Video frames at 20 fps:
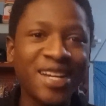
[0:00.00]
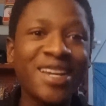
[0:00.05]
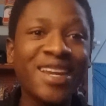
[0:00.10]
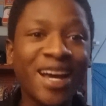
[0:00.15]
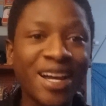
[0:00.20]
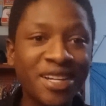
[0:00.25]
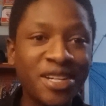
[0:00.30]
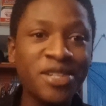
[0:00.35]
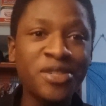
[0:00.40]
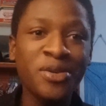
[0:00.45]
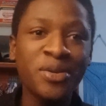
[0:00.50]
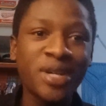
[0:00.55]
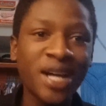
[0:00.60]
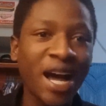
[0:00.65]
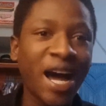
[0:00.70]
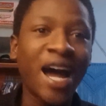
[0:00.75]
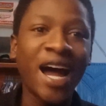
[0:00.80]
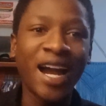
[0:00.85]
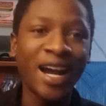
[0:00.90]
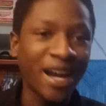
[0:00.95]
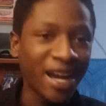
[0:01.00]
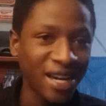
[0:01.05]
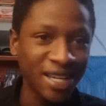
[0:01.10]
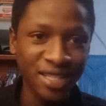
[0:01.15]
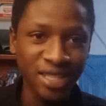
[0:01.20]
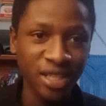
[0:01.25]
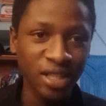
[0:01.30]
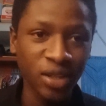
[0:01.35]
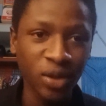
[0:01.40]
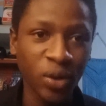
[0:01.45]
that day trader are
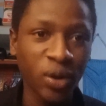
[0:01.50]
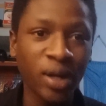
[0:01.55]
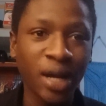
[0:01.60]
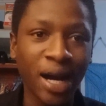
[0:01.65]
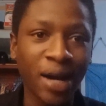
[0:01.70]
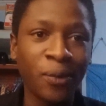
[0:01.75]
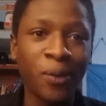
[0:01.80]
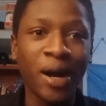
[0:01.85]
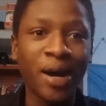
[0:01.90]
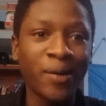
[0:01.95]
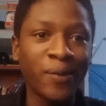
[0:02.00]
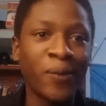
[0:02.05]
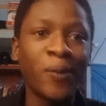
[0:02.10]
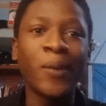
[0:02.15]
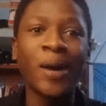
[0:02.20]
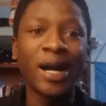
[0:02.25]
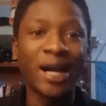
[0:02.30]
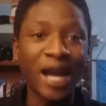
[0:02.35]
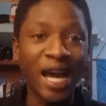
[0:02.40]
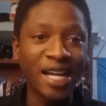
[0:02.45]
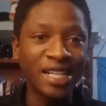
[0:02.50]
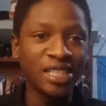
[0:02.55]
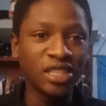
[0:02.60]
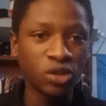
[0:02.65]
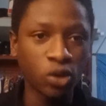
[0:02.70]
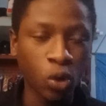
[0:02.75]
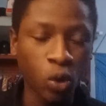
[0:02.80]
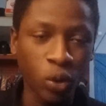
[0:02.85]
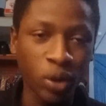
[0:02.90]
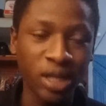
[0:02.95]

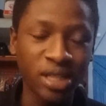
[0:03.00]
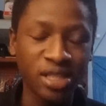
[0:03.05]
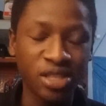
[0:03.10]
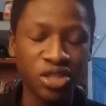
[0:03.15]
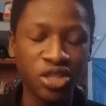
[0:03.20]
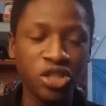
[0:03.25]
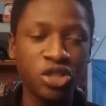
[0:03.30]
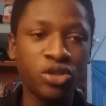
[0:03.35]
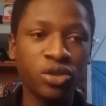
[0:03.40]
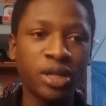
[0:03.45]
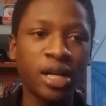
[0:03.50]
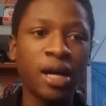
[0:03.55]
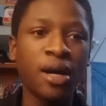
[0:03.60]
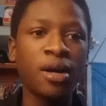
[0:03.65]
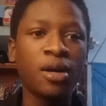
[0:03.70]
riding on as a day trader,